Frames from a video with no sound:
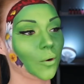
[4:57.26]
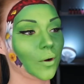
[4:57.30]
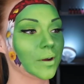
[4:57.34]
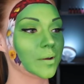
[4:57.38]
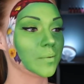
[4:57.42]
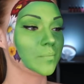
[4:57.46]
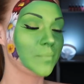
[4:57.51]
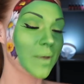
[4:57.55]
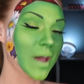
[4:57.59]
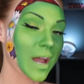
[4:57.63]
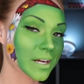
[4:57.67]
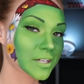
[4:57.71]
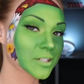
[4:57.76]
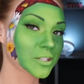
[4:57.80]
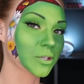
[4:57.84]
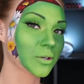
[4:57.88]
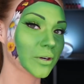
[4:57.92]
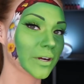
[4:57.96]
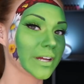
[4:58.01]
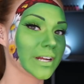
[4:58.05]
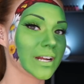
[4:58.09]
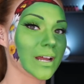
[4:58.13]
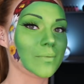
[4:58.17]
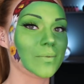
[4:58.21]
Going back to
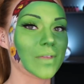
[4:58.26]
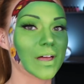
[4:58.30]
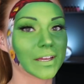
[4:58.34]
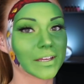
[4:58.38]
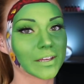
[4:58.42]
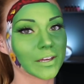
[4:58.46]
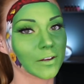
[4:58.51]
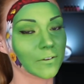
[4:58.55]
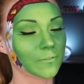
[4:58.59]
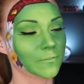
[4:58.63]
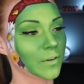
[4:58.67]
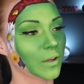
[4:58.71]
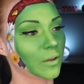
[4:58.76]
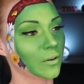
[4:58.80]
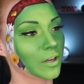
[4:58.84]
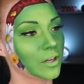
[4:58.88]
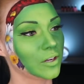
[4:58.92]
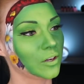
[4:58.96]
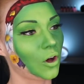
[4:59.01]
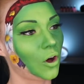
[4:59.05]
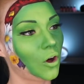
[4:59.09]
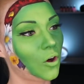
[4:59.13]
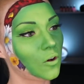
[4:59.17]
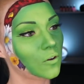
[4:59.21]
green, I'm then gonna fill
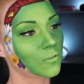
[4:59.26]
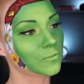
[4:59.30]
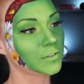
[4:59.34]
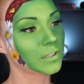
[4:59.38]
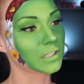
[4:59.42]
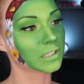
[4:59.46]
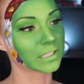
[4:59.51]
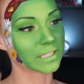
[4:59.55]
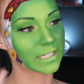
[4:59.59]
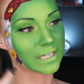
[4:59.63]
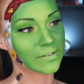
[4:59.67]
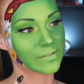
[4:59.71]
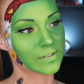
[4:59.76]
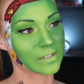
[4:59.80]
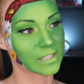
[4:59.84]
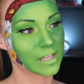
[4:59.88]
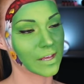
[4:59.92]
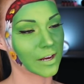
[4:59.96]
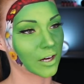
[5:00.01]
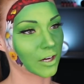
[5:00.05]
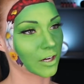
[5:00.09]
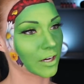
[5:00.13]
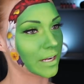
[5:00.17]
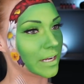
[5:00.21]
in all the leaves
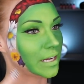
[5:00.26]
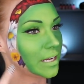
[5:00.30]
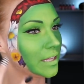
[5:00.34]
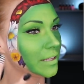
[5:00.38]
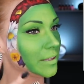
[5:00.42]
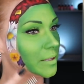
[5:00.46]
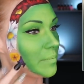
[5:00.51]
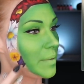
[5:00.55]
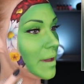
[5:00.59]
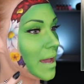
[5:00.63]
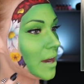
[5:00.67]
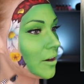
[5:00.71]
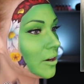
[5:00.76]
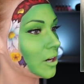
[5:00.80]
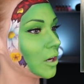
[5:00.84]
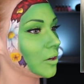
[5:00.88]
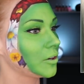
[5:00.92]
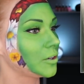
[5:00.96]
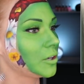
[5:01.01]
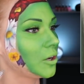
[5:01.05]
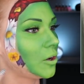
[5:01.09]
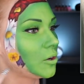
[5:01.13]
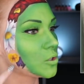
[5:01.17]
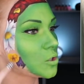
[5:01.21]
that are in the
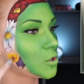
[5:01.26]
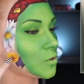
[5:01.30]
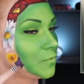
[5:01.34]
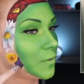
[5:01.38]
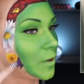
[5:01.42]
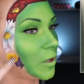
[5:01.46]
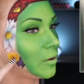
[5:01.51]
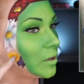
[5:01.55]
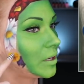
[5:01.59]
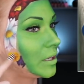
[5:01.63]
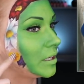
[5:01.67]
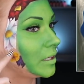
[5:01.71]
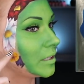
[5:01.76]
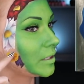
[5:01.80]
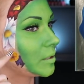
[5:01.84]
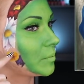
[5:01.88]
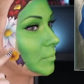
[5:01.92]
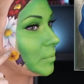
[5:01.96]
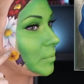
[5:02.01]
background and also fill in the